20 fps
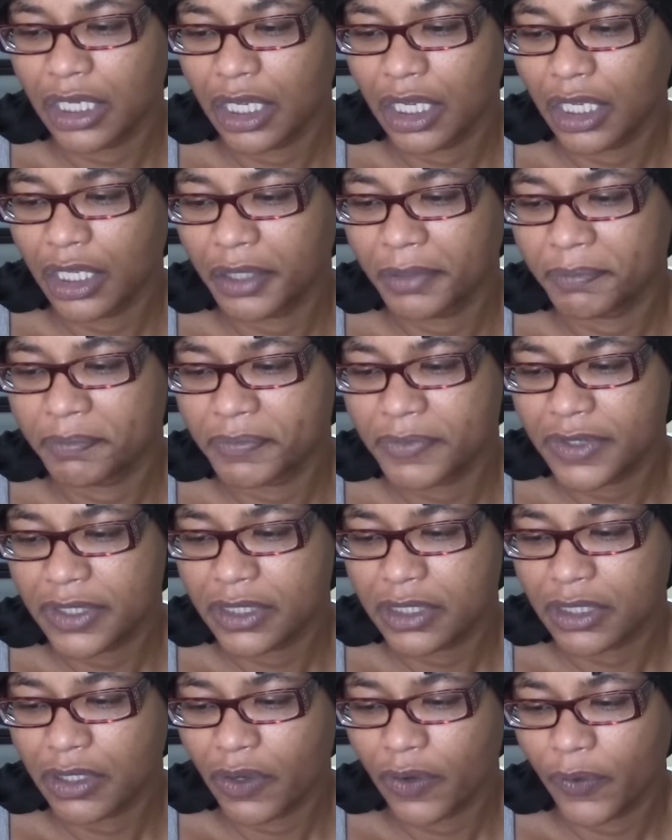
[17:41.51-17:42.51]
Um,
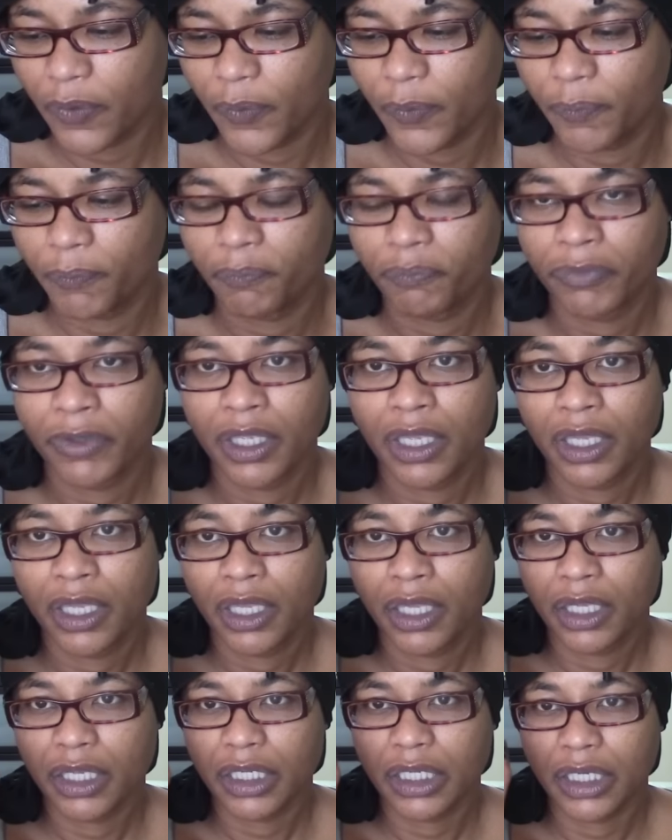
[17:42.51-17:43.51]
so
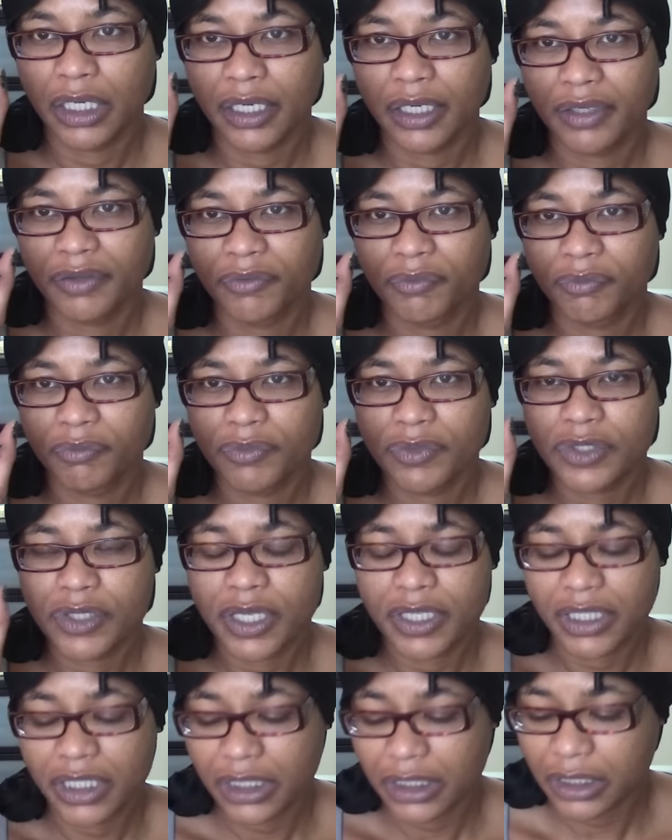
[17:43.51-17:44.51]
yeah. So
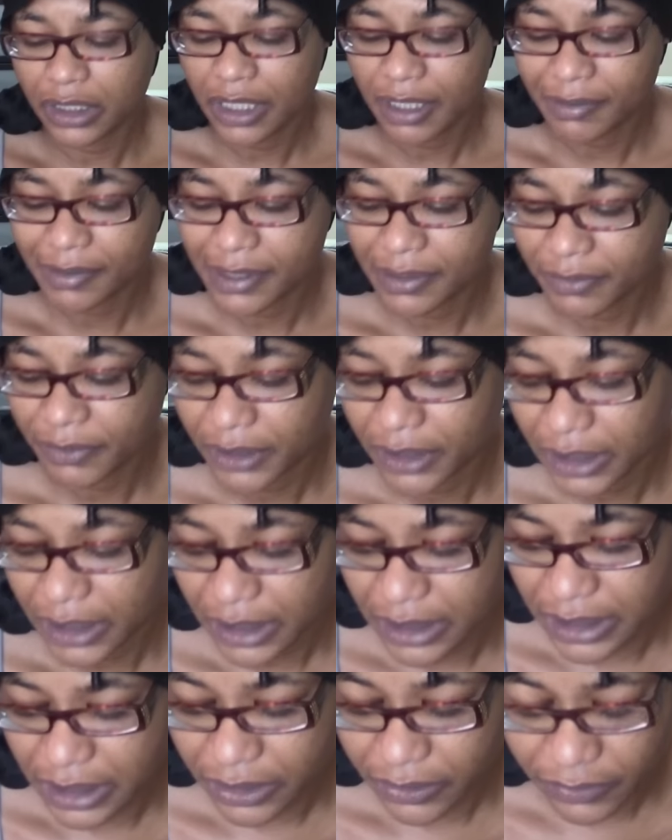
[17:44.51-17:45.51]
I think that was a really
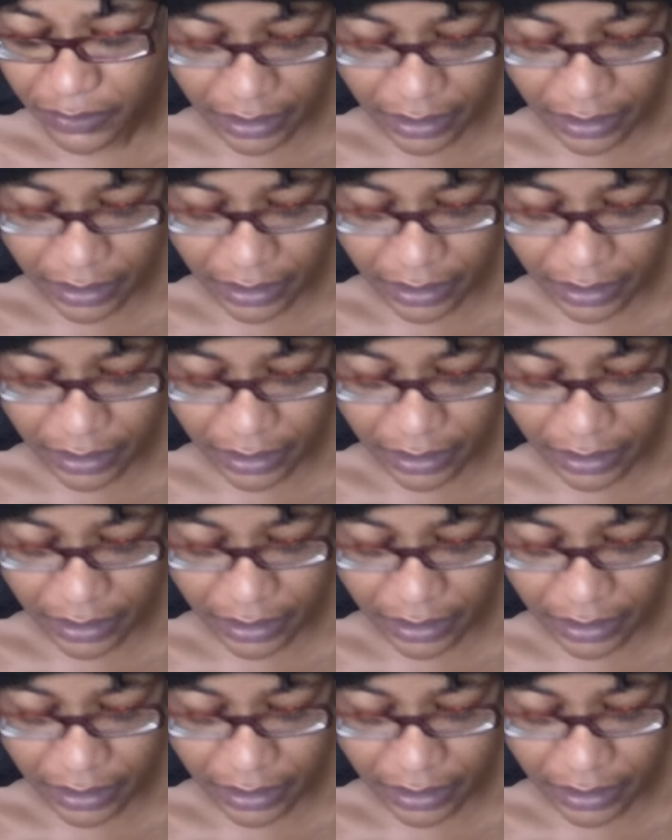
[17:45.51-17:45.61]
good deal. And